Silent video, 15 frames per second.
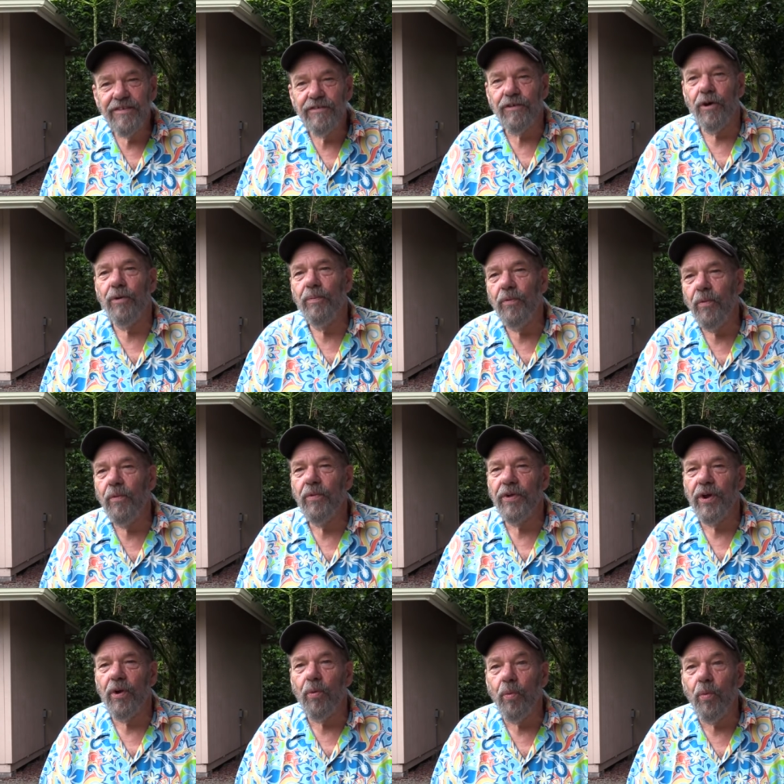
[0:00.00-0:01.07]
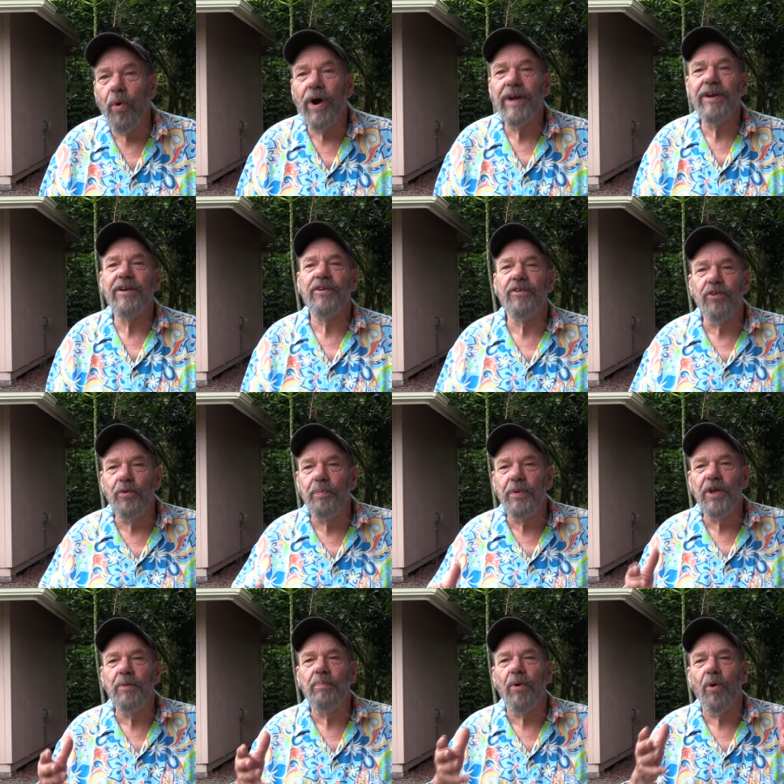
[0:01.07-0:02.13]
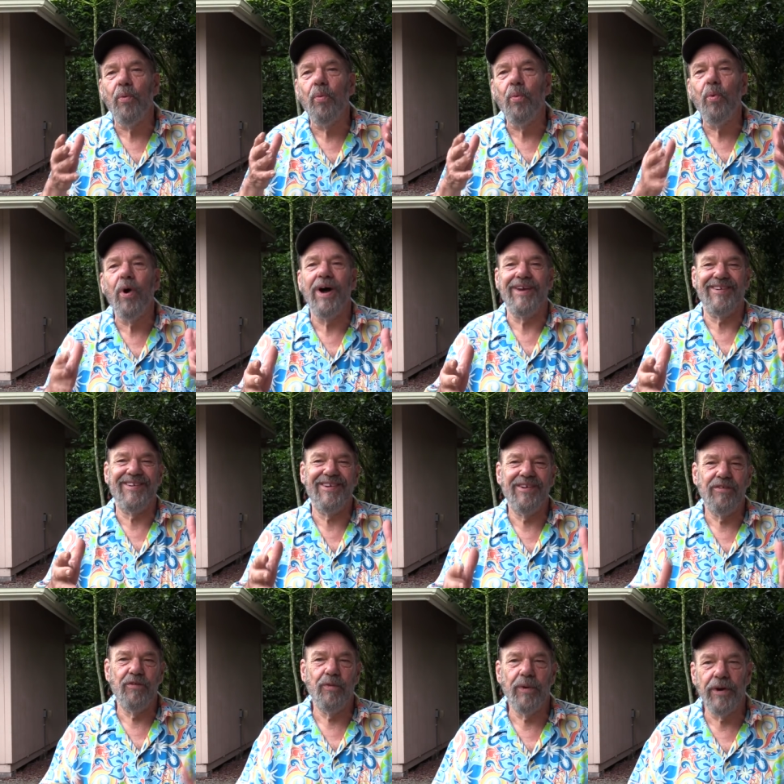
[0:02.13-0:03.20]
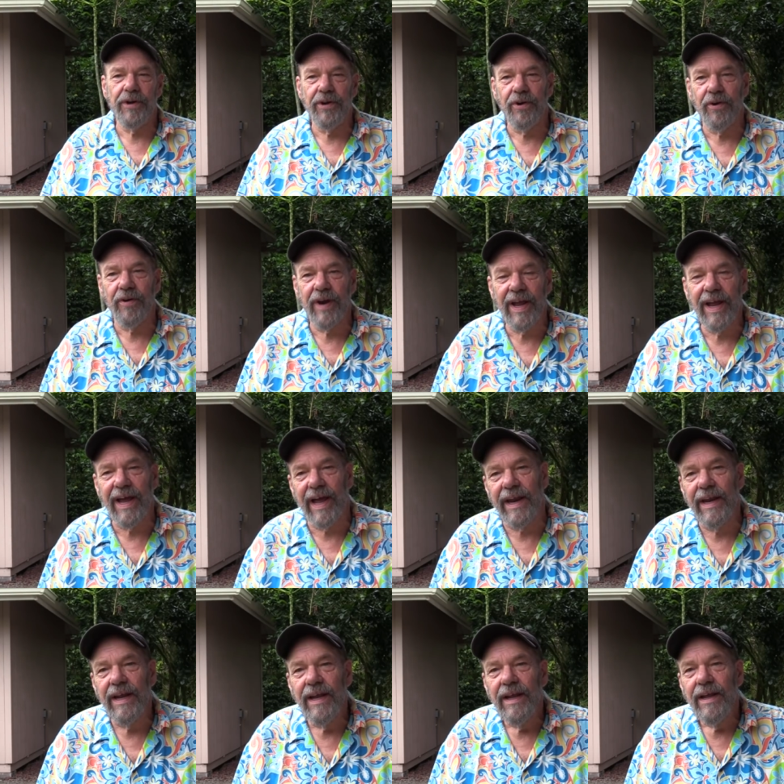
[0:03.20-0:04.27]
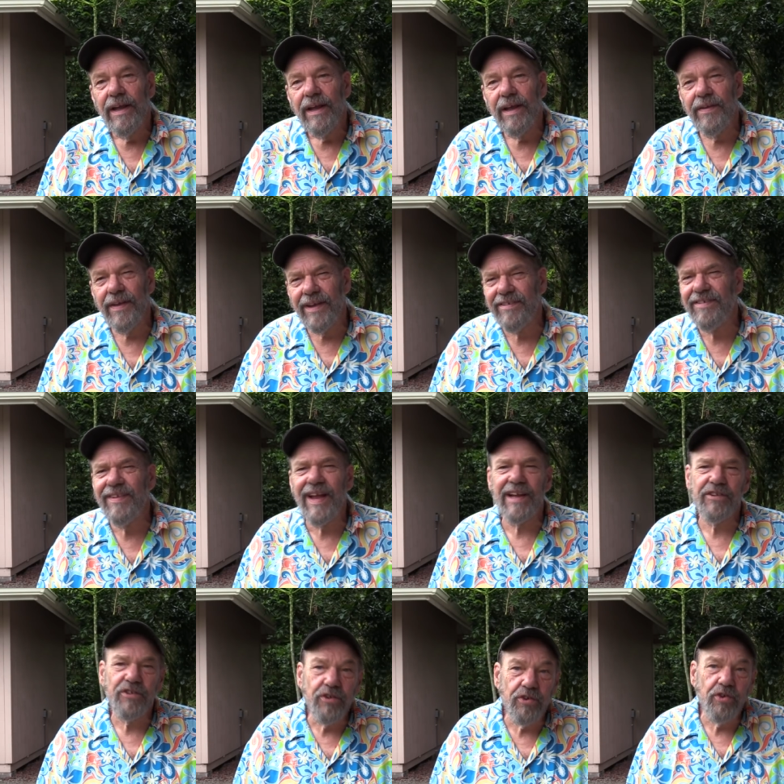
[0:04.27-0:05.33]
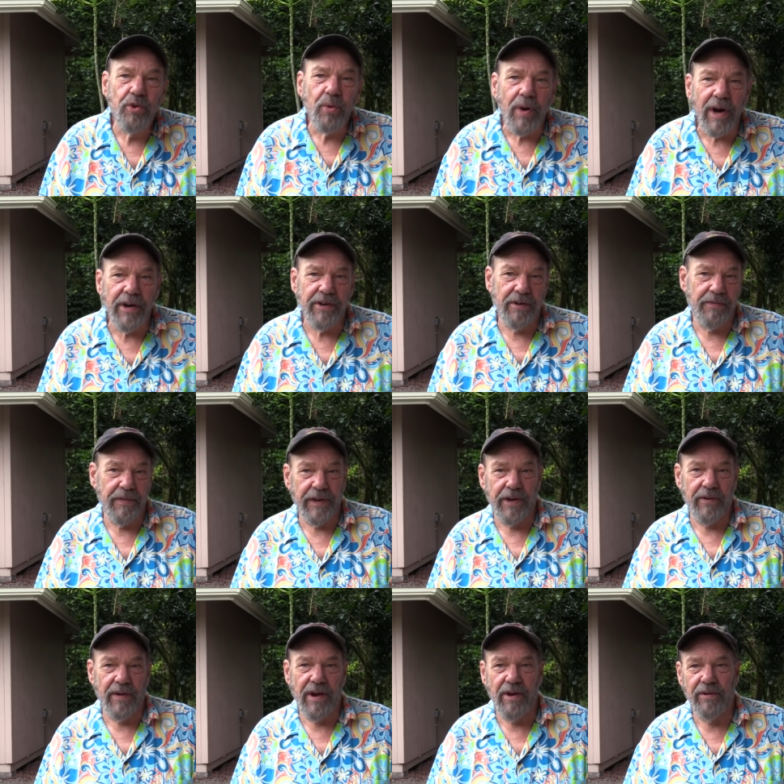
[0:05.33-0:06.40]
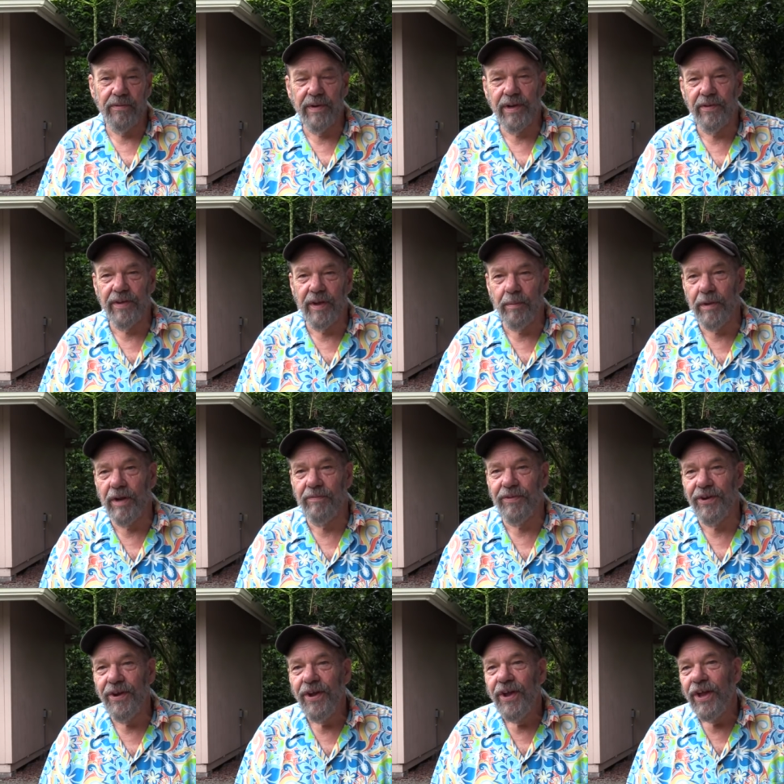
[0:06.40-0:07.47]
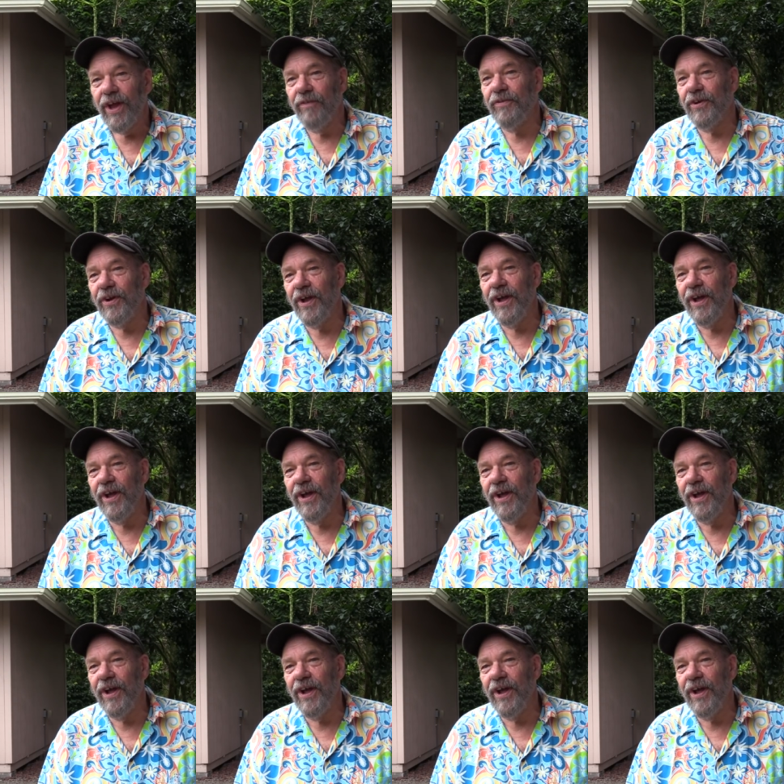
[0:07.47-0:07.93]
So, you know, what do people want where you're at? And that's not too hard to figure out, really. I mean, if you if you're